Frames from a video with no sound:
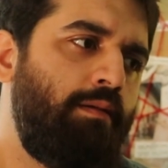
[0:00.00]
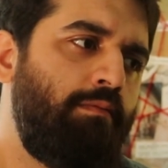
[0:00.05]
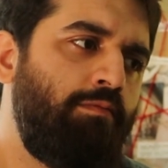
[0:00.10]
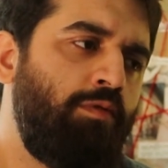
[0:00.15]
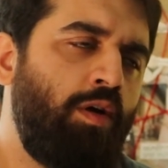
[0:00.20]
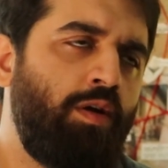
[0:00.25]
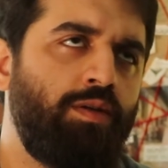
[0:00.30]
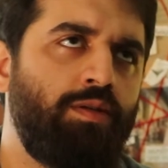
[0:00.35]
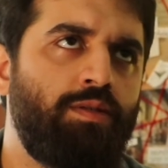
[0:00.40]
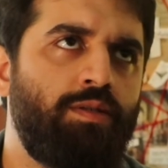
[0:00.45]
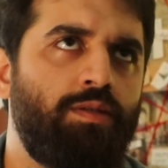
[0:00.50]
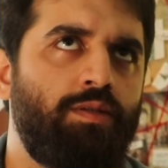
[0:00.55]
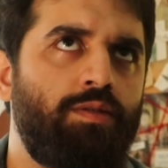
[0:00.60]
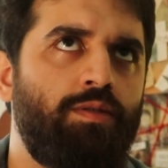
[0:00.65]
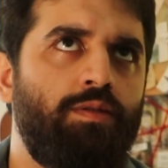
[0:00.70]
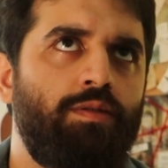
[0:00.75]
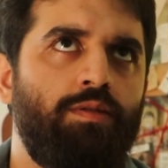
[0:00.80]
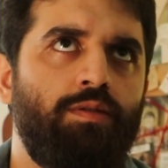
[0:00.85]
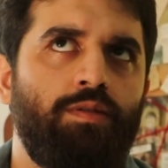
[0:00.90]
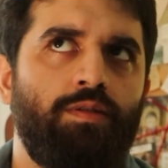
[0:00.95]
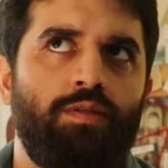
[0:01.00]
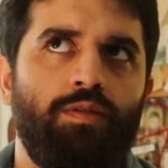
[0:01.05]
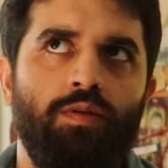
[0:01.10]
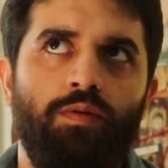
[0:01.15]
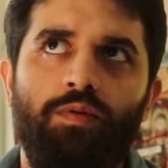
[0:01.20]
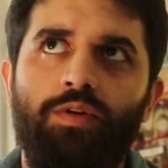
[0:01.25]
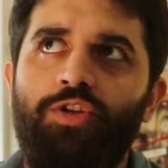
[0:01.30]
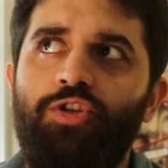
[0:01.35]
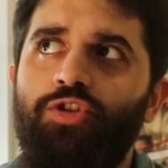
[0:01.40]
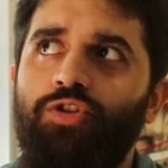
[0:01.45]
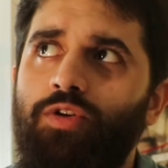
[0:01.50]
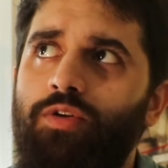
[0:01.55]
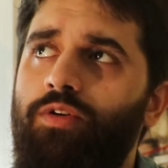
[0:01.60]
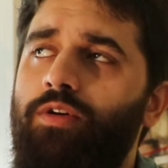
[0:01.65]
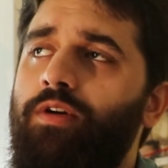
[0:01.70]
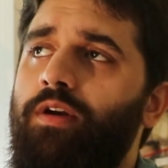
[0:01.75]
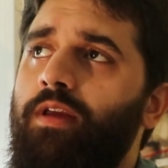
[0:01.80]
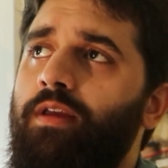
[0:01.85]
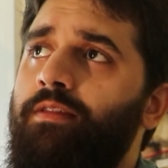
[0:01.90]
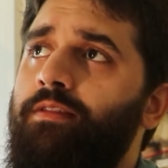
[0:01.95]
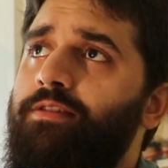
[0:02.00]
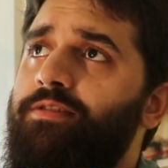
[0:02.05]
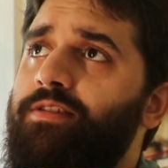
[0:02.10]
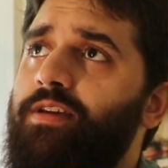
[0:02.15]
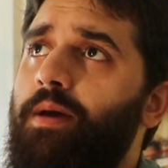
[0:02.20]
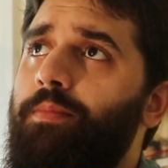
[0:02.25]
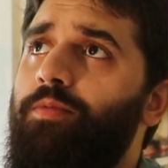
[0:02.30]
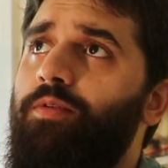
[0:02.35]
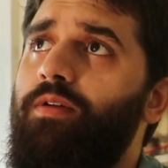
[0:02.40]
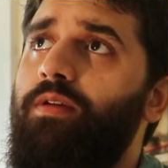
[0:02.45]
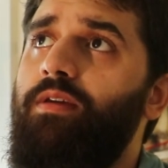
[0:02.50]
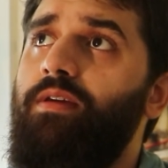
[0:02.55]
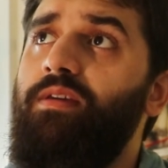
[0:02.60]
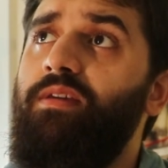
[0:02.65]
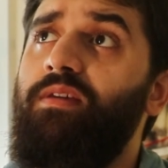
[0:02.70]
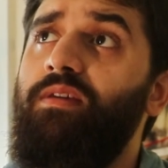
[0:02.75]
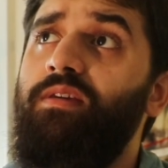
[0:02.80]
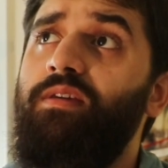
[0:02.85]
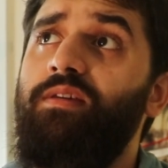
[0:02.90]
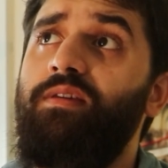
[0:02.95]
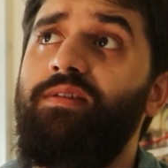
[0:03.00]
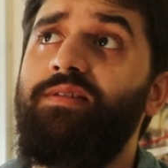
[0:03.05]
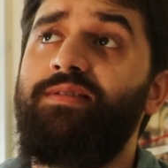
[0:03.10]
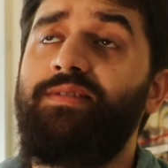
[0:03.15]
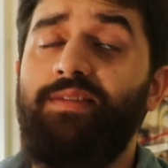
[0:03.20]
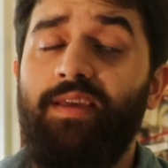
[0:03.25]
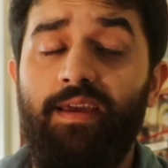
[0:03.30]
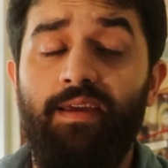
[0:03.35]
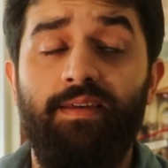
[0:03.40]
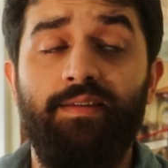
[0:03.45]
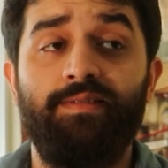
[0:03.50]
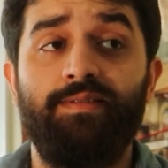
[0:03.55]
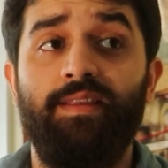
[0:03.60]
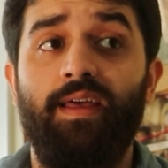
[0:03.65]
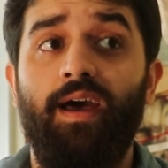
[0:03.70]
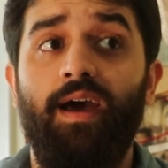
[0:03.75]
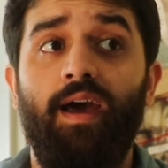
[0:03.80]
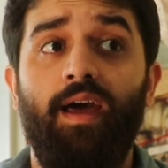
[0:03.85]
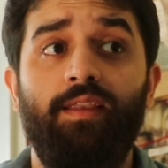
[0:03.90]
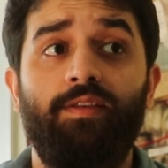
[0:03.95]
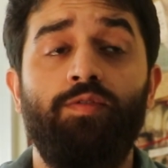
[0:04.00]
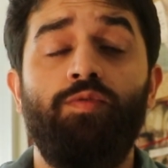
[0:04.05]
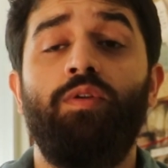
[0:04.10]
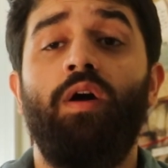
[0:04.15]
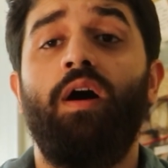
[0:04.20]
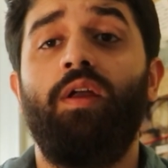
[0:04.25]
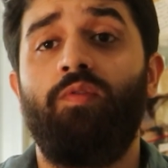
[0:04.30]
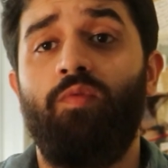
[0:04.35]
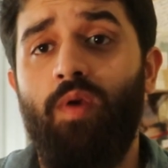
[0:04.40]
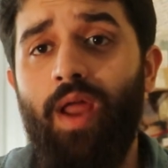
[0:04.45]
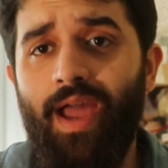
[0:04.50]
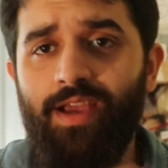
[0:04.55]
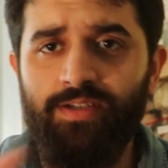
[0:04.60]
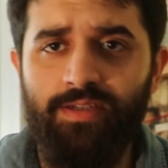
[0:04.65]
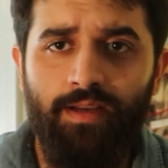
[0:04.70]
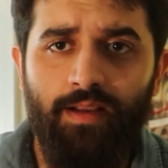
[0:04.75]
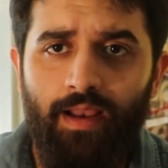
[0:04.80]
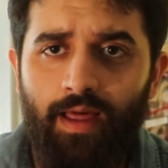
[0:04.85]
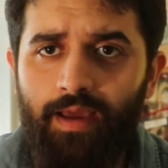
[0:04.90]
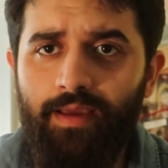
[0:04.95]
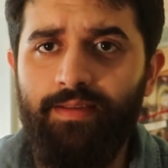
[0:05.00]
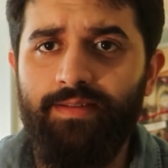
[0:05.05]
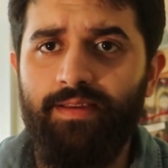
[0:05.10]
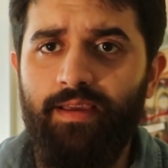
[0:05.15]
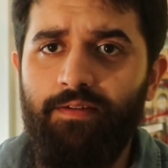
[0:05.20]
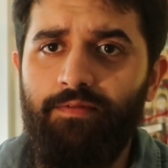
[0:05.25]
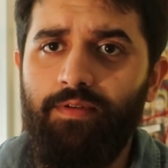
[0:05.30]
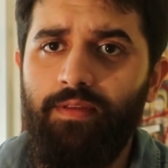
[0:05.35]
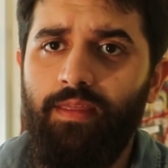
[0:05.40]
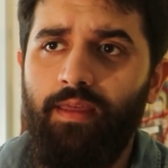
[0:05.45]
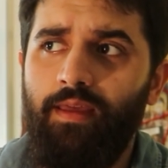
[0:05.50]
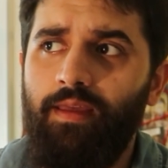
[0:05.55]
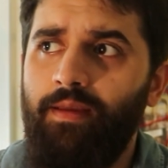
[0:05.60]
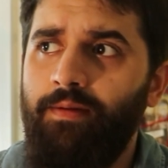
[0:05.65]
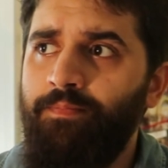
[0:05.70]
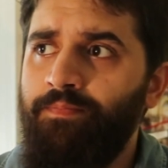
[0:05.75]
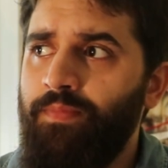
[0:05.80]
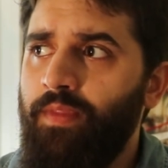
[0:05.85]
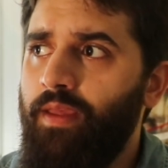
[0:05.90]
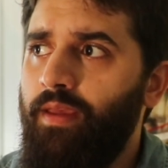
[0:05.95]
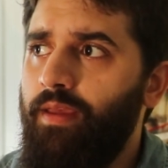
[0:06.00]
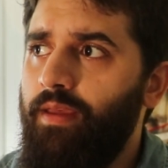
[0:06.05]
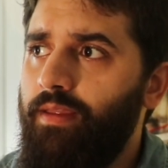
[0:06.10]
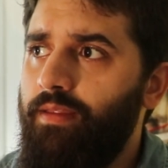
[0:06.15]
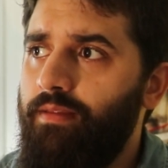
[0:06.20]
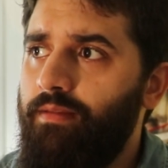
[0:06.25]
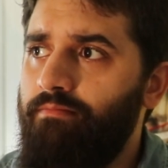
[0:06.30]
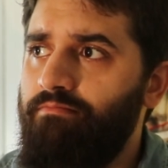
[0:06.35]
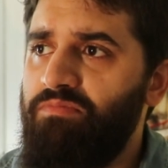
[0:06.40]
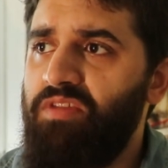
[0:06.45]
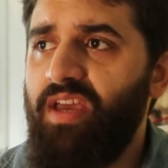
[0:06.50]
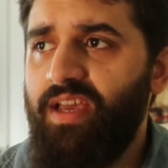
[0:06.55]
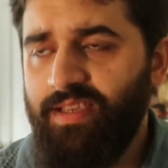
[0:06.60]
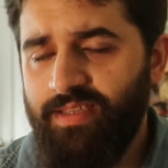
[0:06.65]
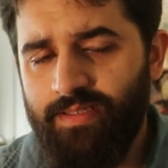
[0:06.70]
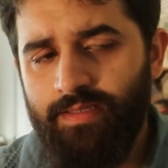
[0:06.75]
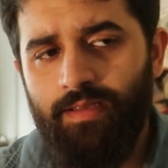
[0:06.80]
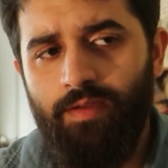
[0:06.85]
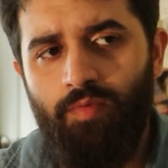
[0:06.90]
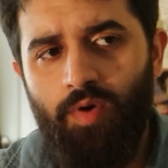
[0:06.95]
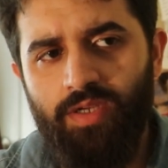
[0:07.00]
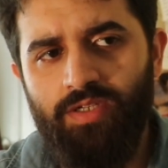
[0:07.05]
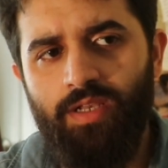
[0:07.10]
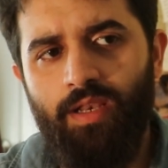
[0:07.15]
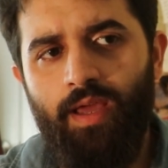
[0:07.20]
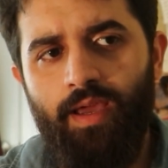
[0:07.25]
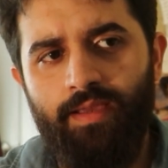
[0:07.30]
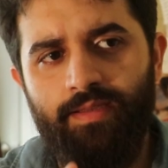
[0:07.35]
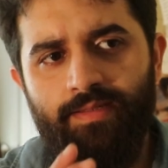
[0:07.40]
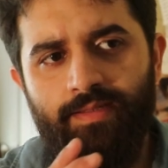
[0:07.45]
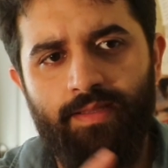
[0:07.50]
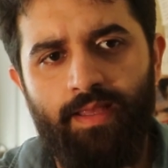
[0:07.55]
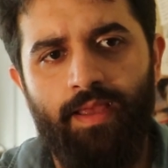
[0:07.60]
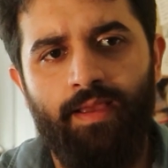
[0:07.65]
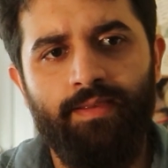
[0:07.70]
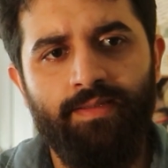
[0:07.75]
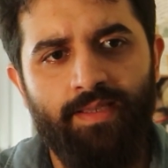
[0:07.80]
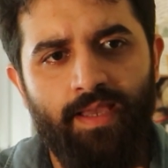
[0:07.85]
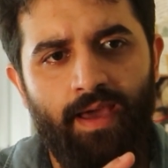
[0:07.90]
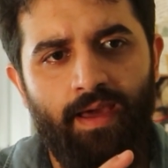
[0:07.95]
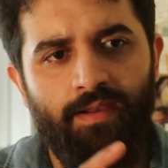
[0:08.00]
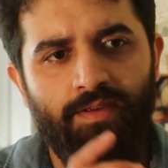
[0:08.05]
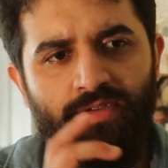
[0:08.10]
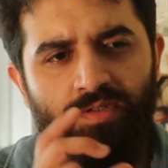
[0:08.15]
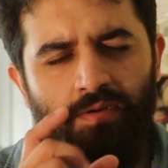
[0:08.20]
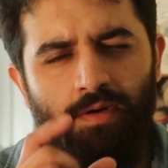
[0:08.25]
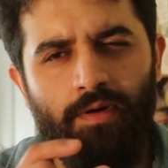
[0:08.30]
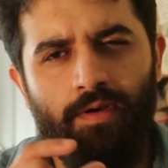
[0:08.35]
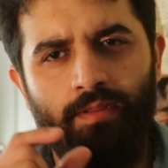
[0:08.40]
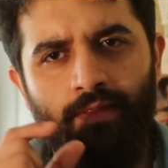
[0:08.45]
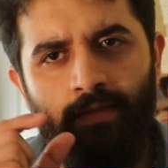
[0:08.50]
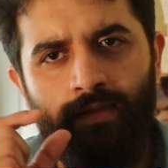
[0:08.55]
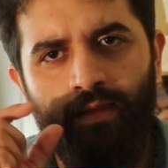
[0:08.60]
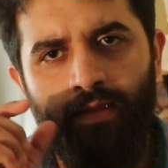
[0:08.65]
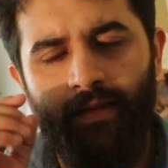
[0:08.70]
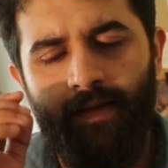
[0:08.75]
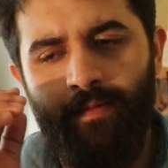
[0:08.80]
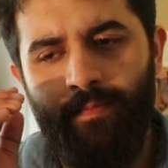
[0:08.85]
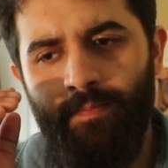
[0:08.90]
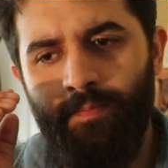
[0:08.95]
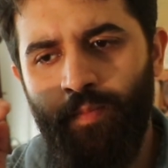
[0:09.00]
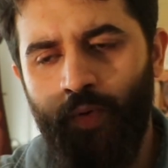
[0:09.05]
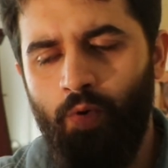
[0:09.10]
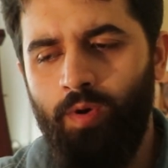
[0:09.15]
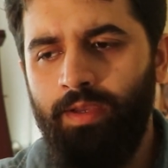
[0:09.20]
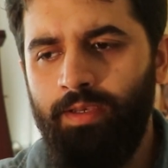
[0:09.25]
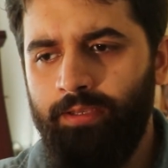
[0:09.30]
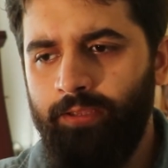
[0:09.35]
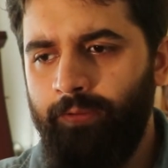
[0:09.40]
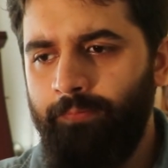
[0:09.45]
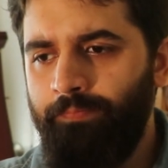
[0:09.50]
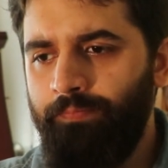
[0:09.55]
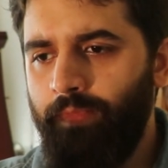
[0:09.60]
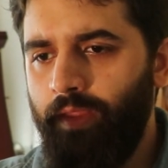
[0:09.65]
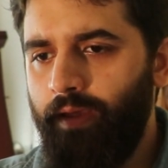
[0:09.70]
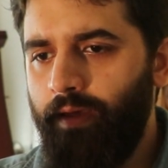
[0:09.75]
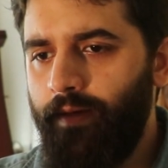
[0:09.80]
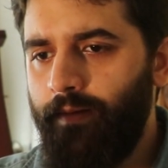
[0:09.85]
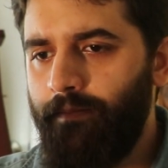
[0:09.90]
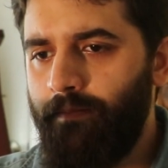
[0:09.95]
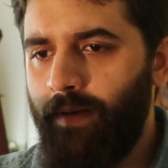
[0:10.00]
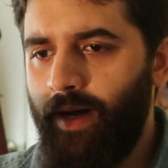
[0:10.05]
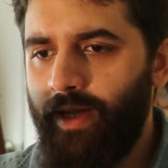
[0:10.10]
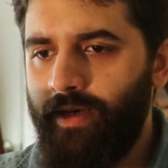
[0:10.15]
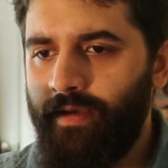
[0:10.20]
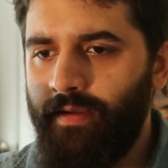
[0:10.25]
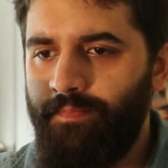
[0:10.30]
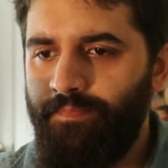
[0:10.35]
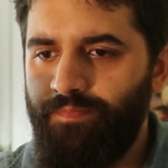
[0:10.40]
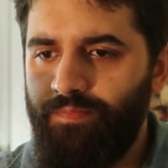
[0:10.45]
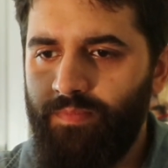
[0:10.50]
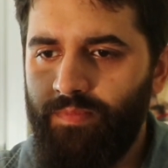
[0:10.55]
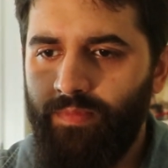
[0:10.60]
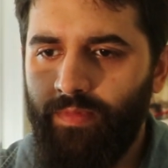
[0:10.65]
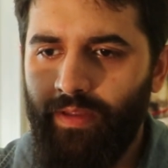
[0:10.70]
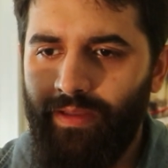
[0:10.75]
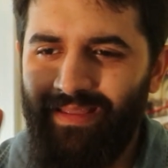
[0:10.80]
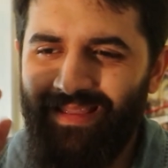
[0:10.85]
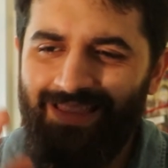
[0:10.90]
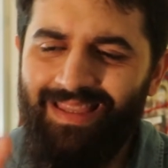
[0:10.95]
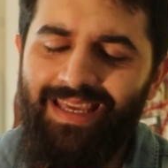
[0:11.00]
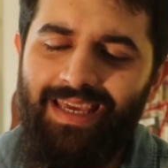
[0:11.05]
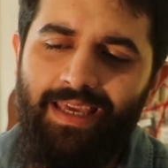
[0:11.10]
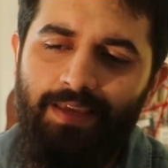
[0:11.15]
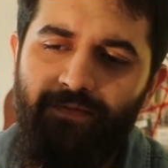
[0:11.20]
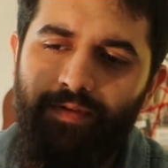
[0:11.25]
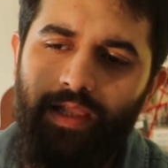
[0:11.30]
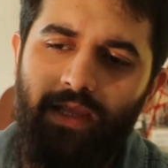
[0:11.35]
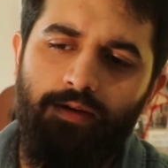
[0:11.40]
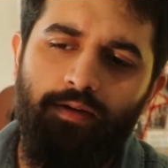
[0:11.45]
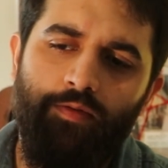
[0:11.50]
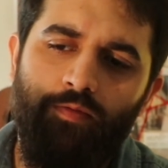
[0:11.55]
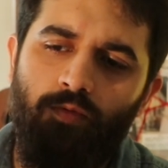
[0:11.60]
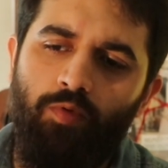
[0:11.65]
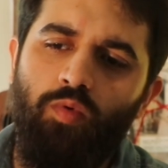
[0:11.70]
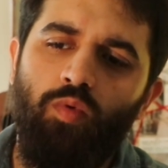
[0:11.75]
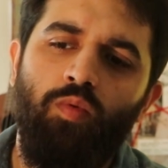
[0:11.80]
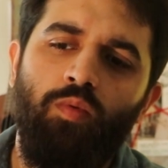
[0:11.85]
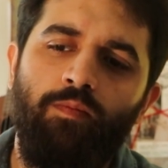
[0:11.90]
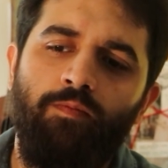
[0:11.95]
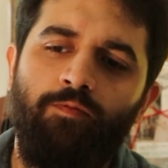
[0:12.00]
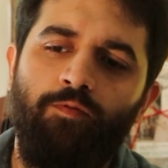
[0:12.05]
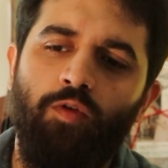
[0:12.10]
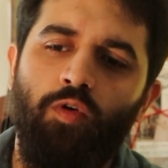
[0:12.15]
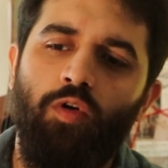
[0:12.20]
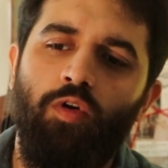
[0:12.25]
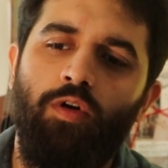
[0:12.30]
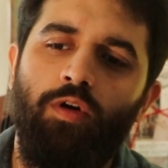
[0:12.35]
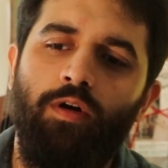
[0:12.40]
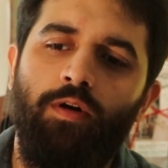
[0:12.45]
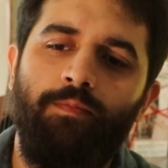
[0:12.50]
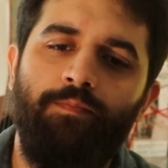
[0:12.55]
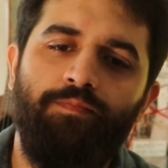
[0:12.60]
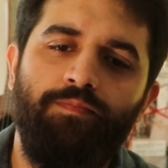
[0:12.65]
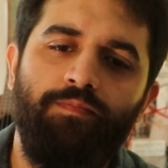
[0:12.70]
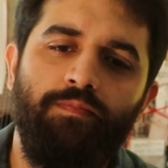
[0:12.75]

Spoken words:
long story short, in this chapter he says that do not rationalize everything. Yes, rationalize things at a certain point, but leave a little room for